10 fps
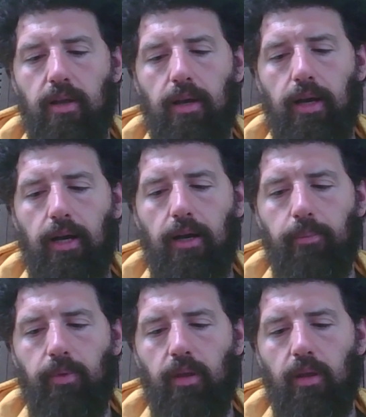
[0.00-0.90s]

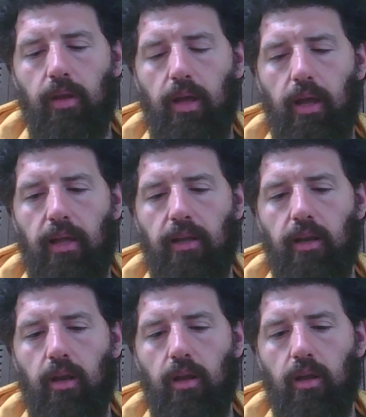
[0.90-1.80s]
And
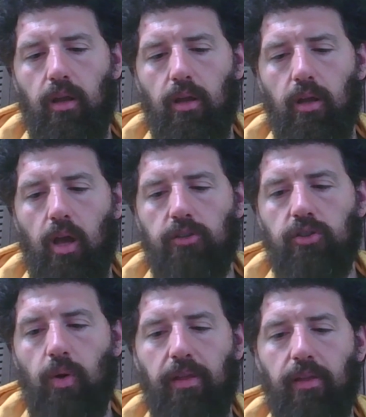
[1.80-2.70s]

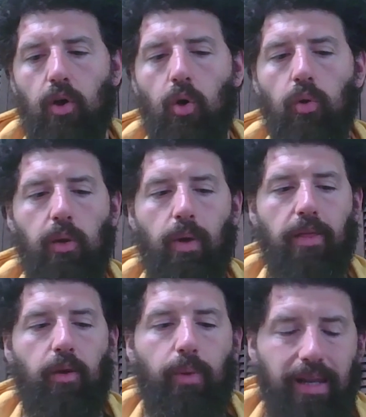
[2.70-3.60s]
so I think the only way that we